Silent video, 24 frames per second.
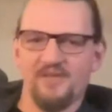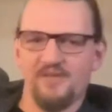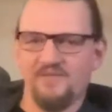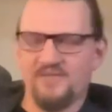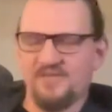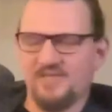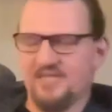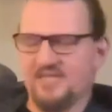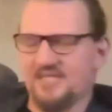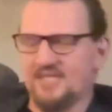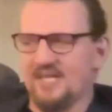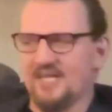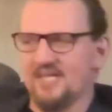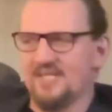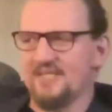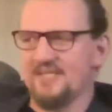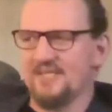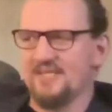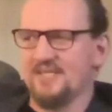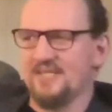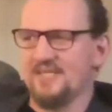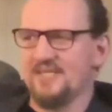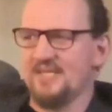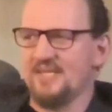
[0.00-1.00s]
of Success,
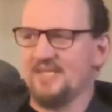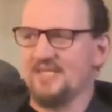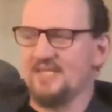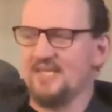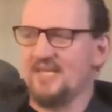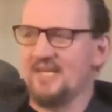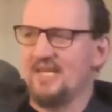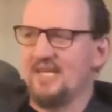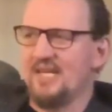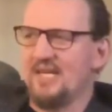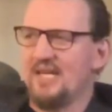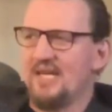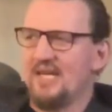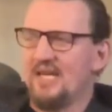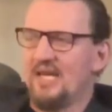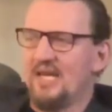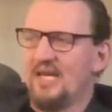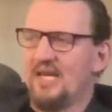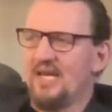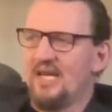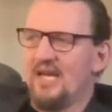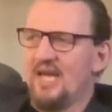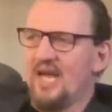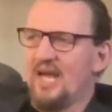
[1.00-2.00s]
and he says,
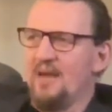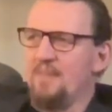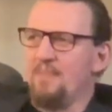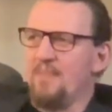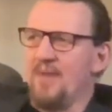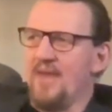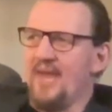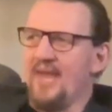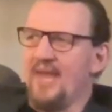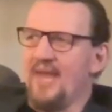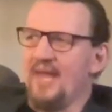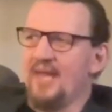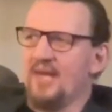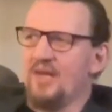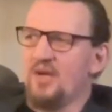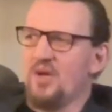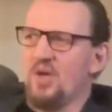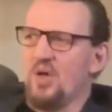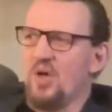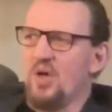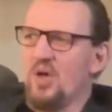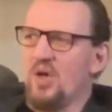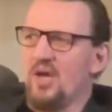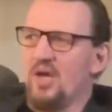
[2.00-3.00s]
"A
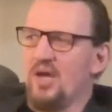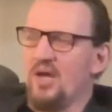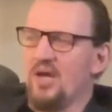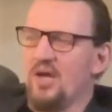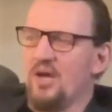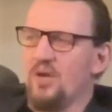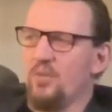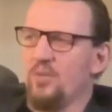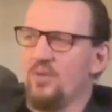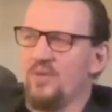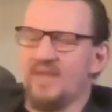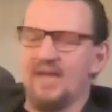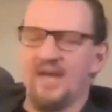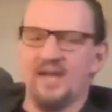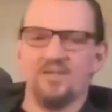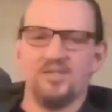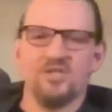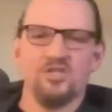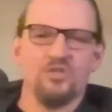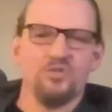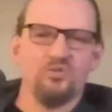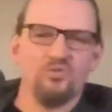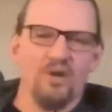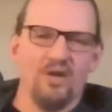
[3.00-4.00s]
man without
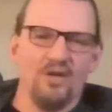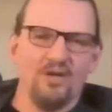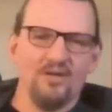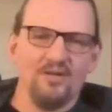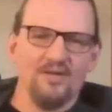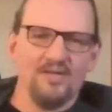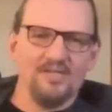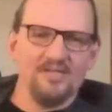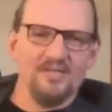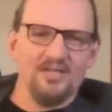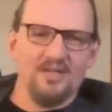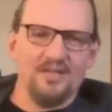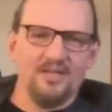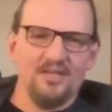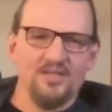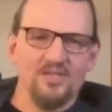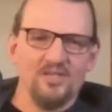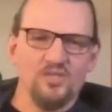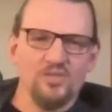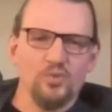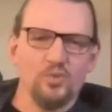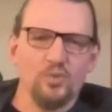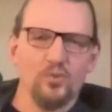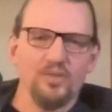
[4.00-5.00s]
struggle is like a
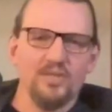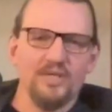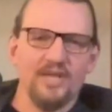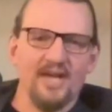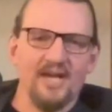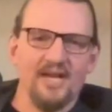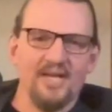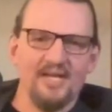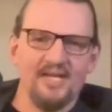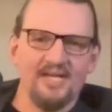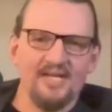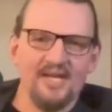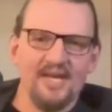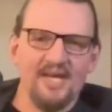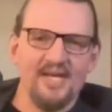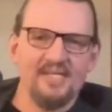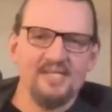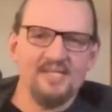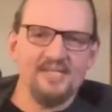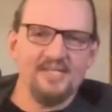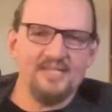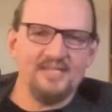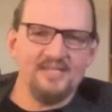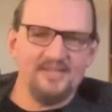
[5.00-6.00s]
sword cutting
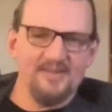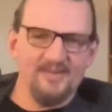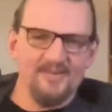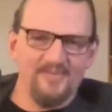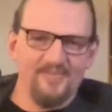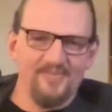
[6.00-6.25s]
daisies."